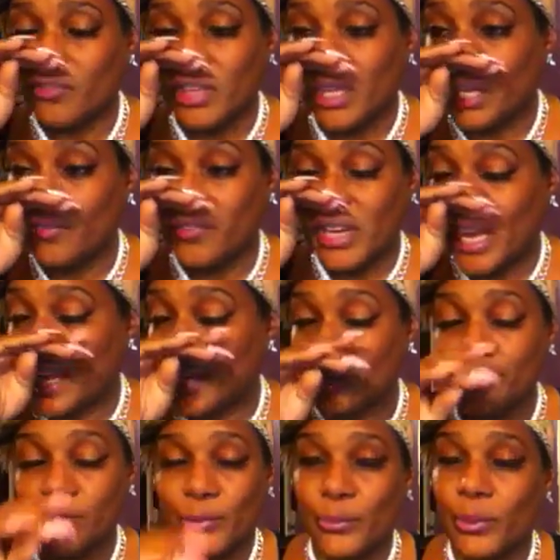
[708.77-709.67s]
If
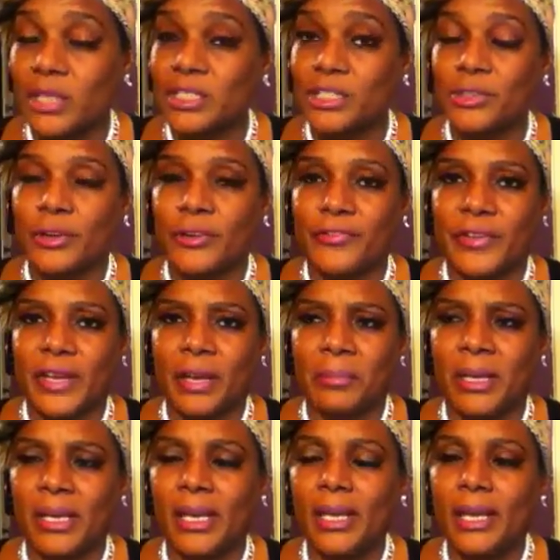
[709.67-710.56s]
cancer runs in your
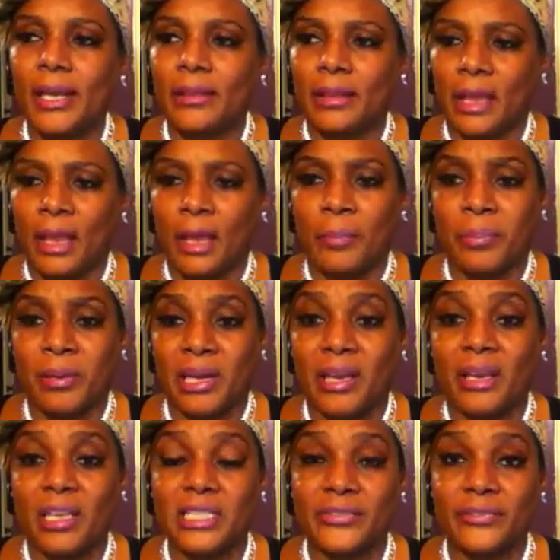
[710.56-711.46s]
family, they have
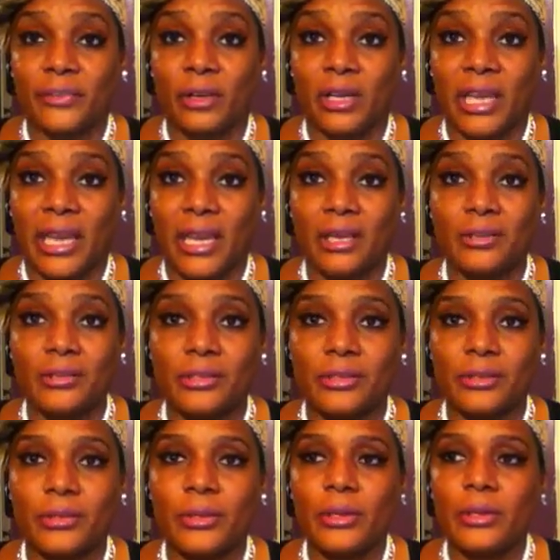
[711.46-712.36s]
plans for
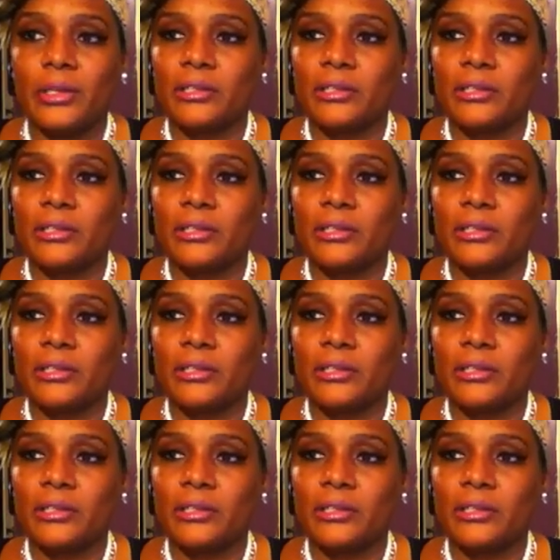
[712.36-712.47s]
cancer.